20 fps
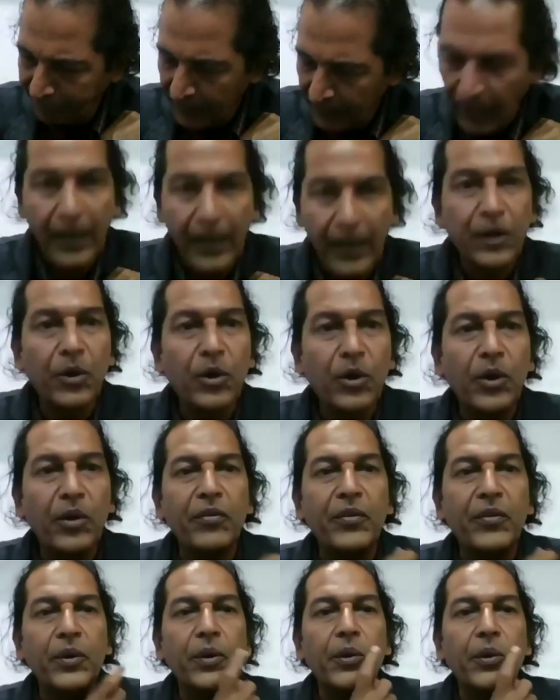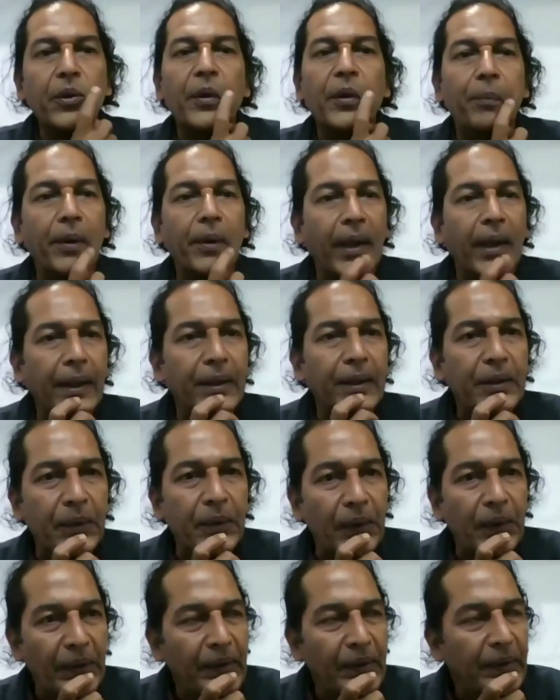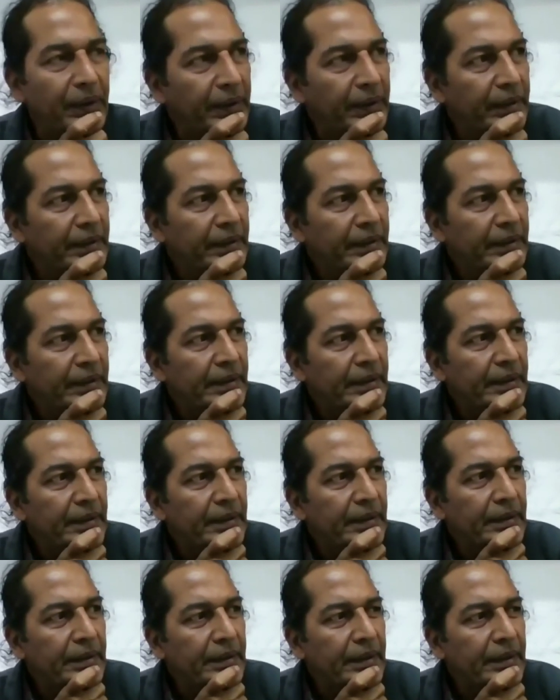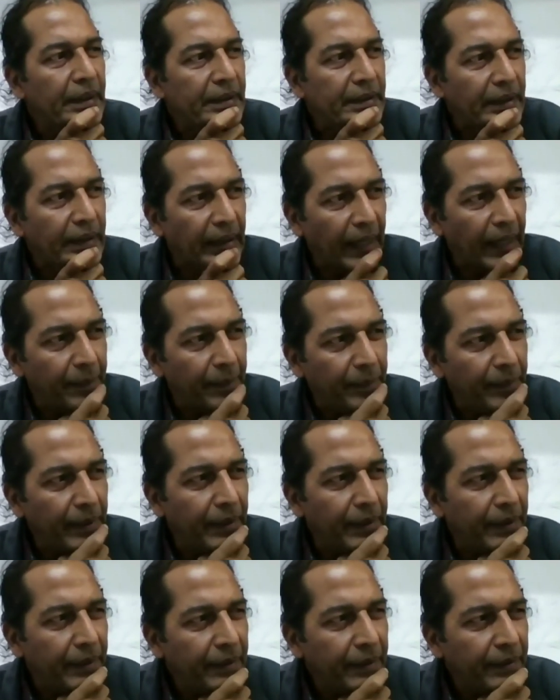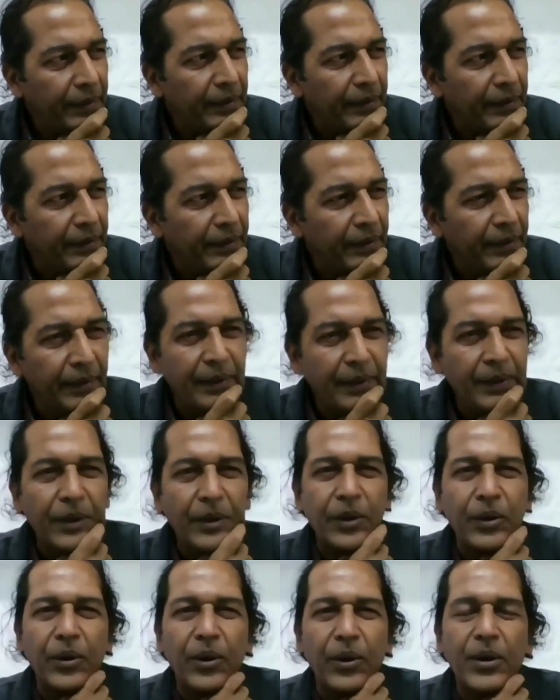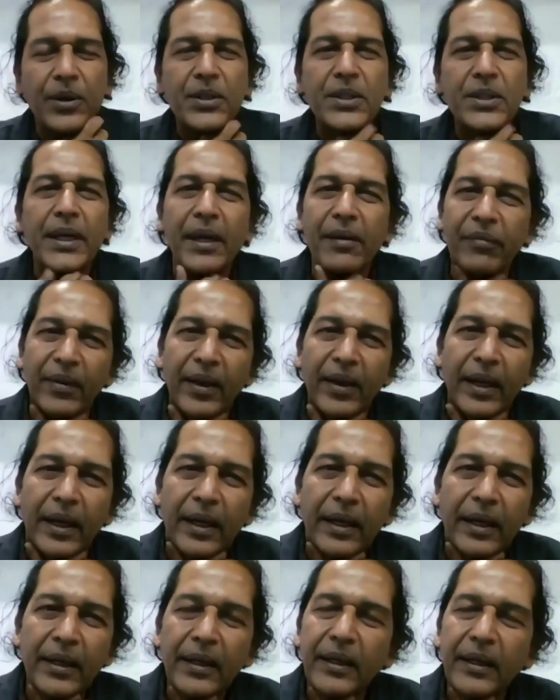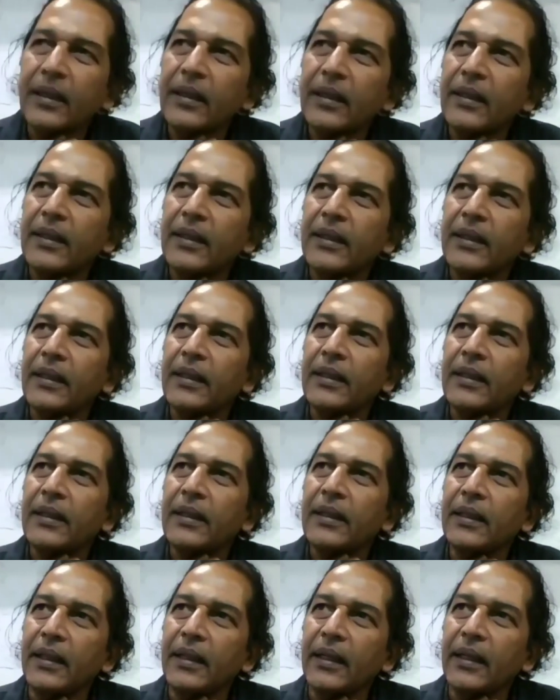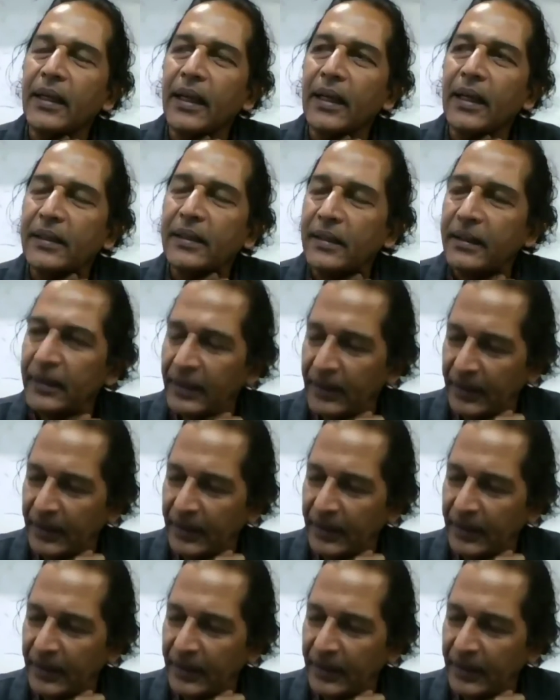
I don't know if you know a plant called, it's a climber called Scaphlera in Latin.